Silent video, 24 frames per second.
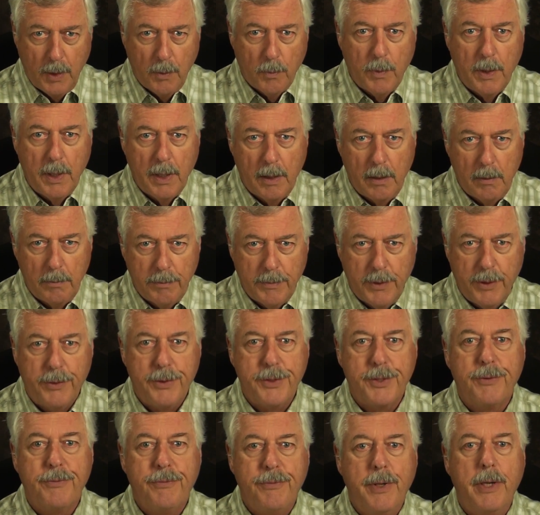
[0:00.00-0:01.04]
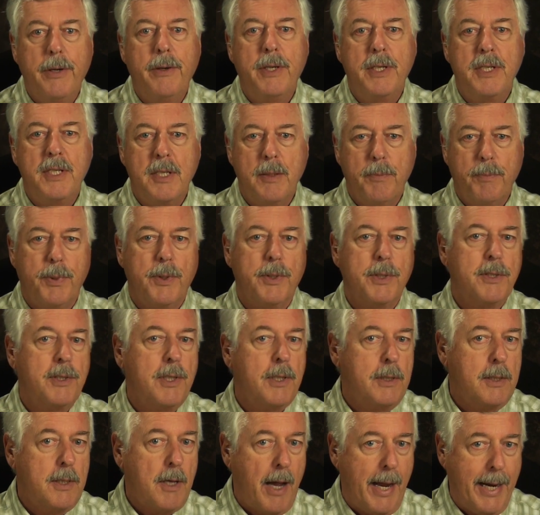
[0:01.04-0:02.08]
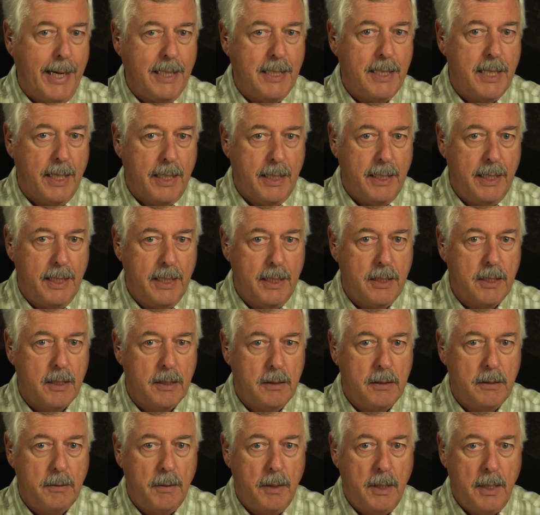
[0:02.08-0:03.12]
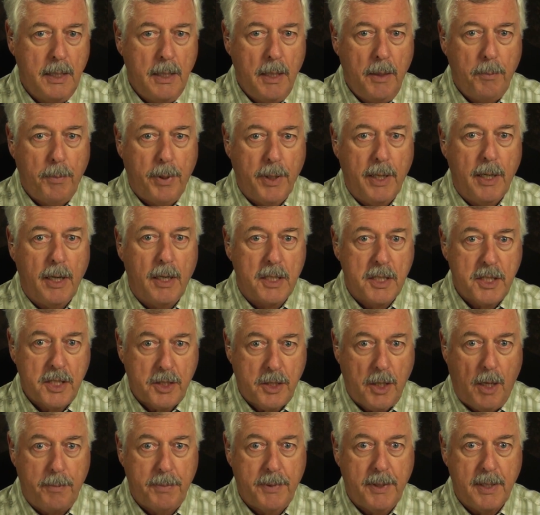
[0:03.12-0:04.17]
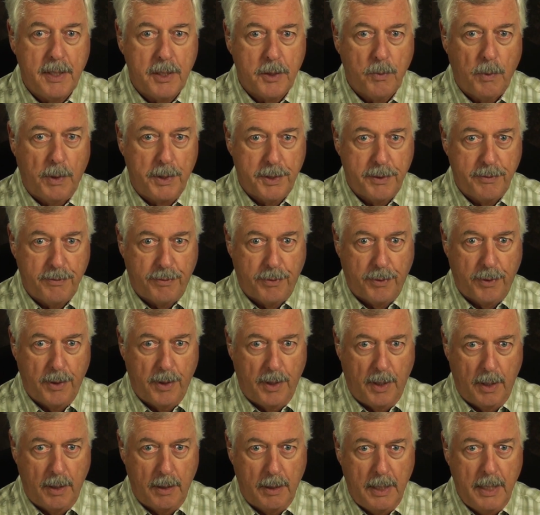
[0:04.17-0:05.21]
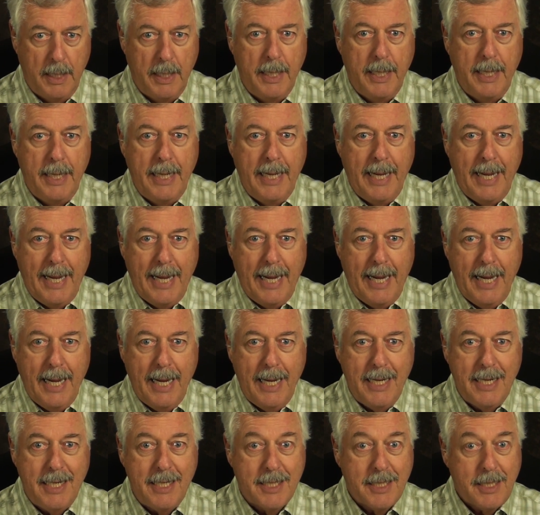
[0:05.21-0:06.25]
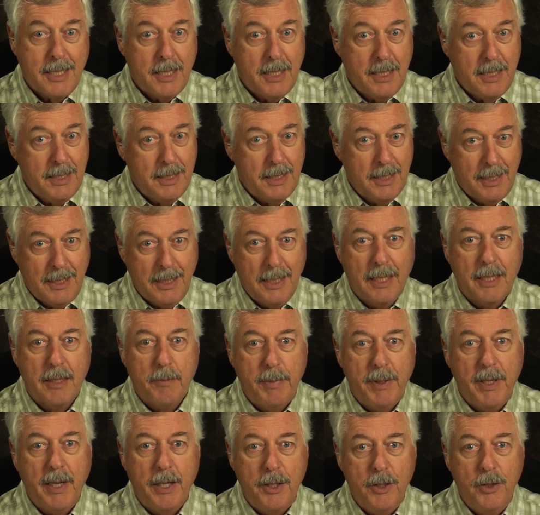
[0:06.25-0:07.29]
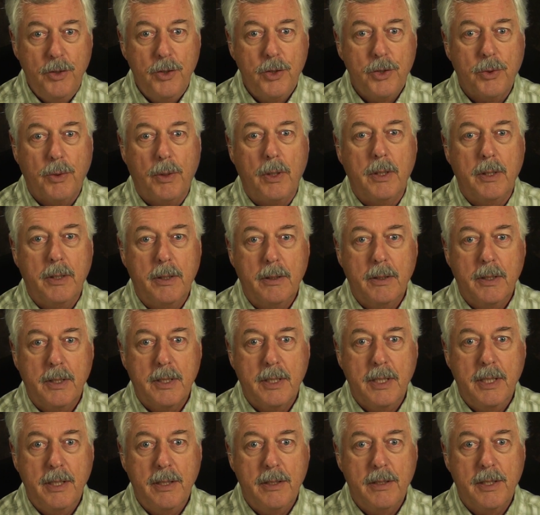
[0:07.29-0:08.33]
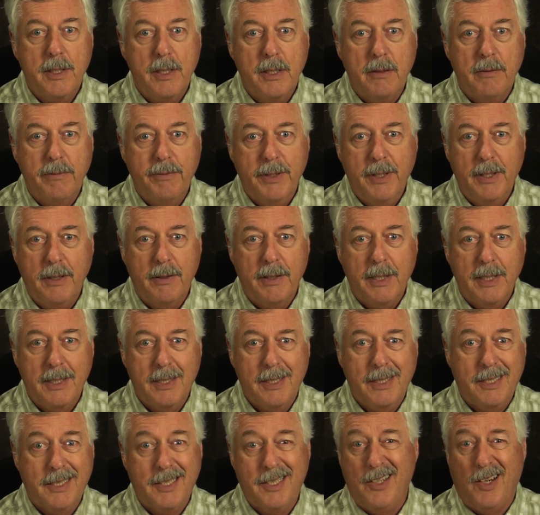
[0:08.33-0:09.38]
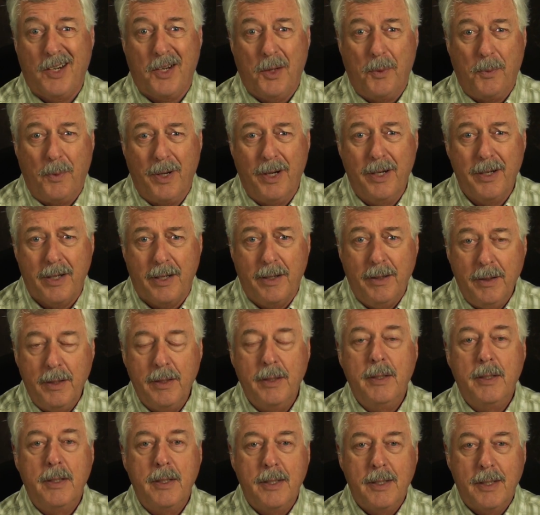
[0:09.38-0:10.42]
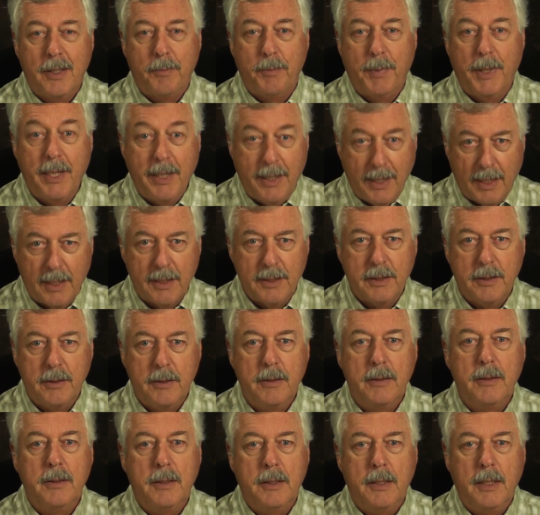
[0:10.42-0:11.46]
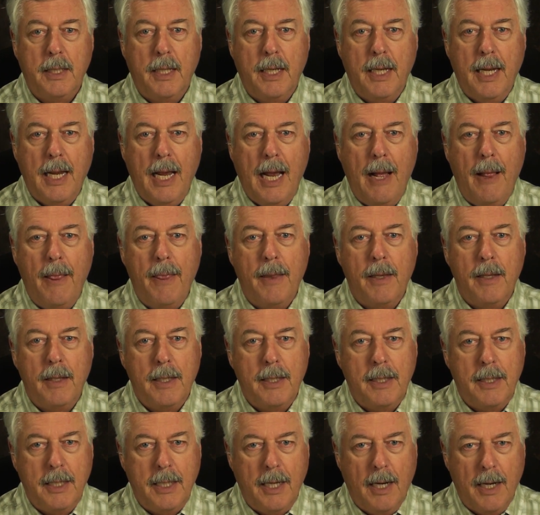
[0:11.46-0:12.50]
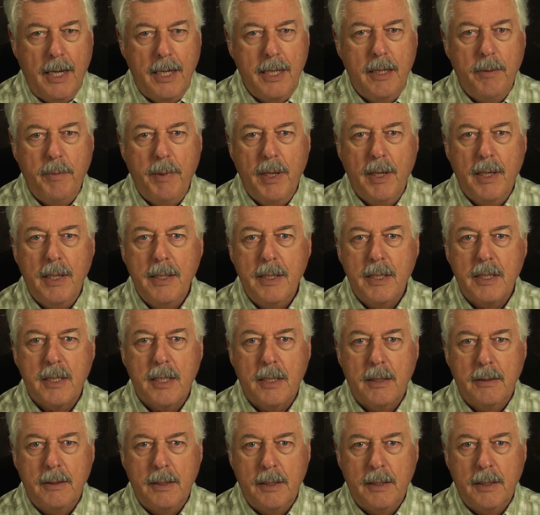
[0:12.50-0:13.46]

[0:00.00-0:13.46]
Well, there is a very simple tying technique to put a stop to this once and for all. And it's a little bit unusual. You're going to say to yourself, that's not going to work, but it does. And the idea behind this